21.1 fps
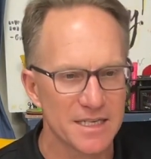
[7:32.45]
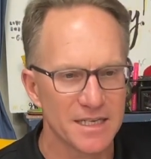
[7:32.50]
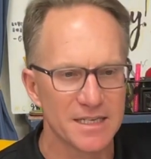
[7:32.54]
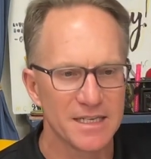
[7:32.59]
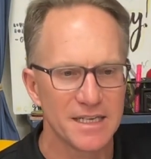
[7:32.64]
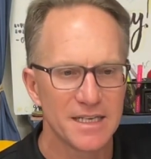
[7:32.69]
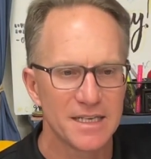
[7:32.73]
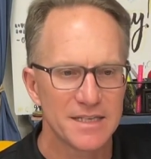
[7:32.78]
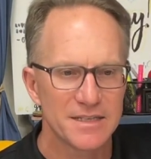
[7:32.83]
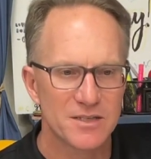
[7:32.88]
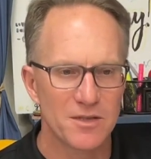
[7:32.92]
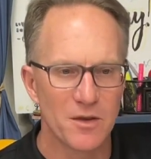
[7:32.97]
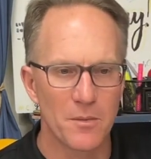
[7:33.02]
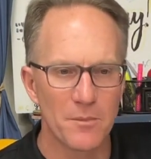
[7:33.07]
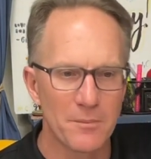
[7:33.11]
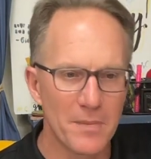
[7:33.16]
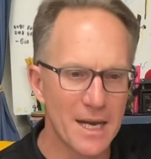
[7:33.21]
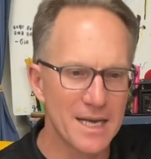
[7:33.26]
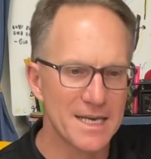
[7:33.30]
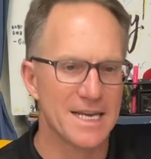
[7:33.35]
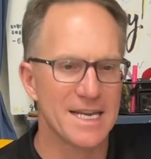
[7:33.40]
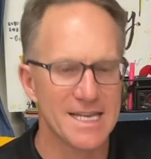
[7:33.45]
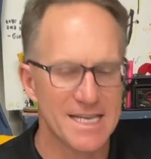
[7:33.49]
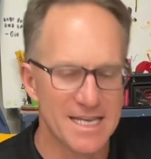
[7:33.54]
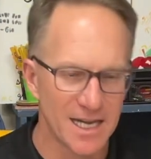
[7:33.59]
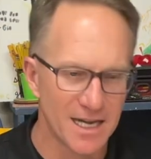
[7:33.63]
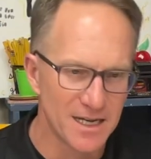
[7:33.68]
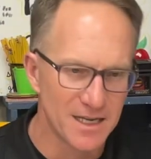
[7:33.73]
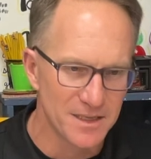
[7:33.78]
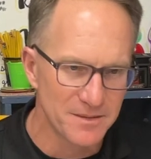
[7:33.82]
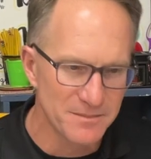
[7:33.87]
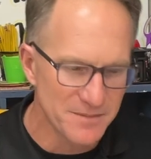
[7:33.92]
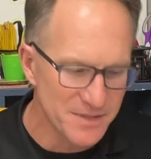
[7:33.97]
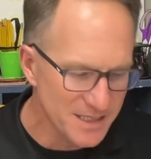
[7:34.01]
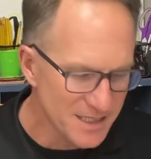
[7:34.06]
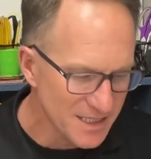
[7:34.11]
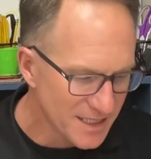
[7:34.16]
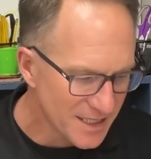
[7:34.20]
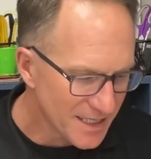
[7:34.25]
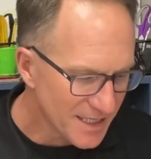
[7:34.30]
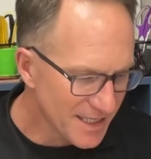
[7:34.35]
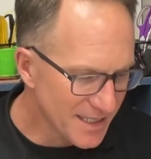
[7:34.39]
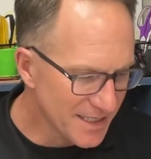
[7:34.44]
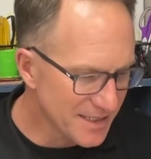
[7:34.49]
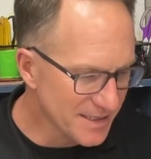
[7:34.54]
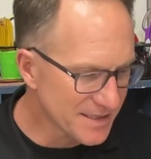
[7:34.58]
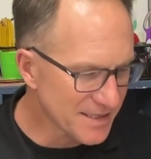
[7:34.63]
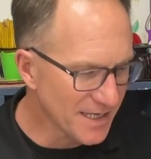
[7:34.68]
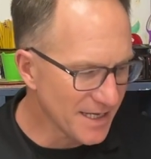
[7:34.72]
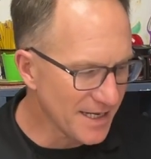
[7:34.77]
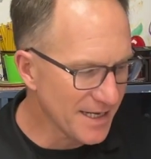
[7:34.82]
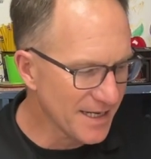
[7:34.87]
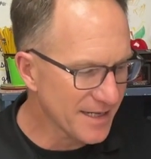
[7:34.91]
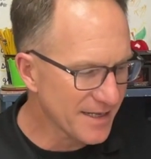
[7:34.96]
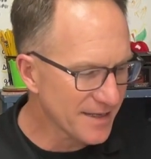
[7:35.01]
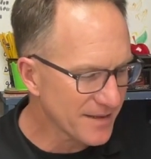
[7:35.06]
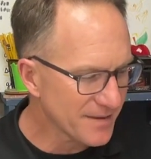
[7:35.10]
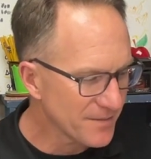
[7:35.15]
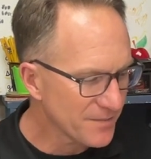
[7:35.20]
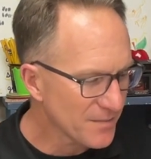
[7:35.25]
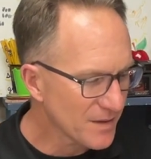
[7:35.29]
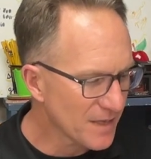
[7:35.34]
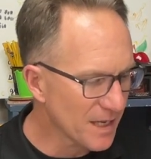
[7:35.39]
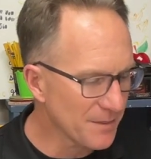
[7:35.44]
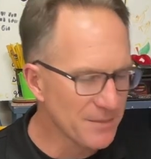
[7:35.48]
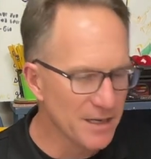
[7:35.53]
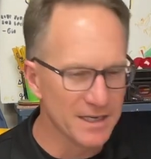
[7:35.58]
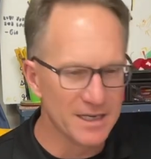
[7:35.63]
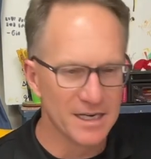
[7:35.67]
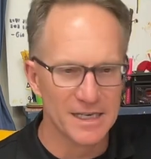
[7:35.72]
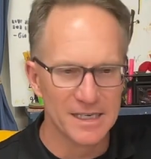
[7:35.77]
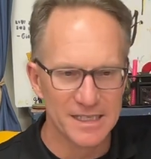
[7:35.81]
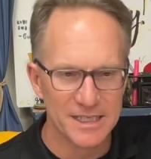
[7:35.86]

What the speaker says: And so Monday comes and it's like, I'm not going to